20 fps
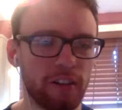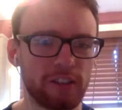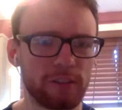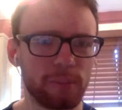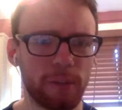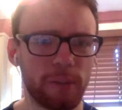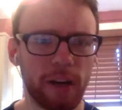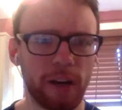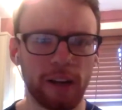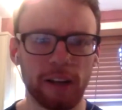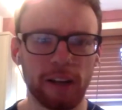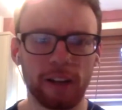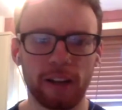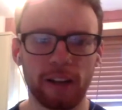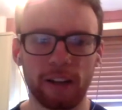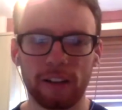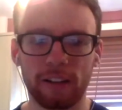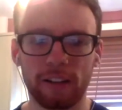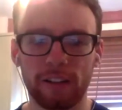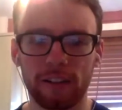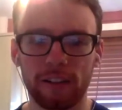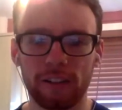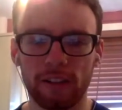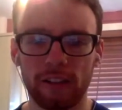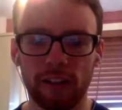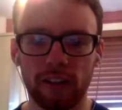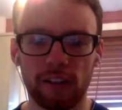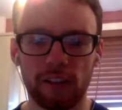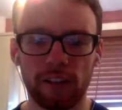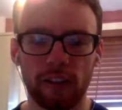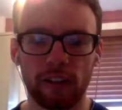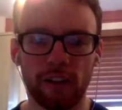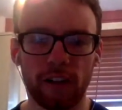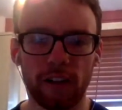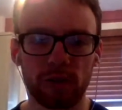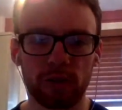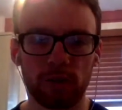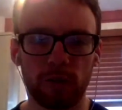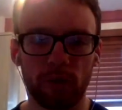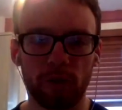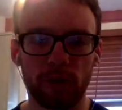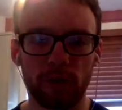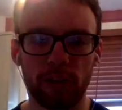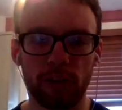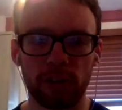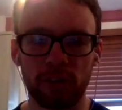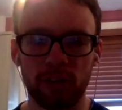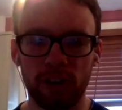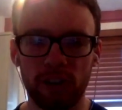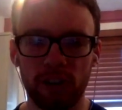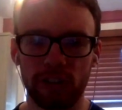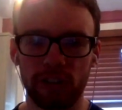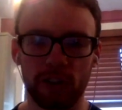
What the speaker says: panic, and I think that's what Rangers fans need to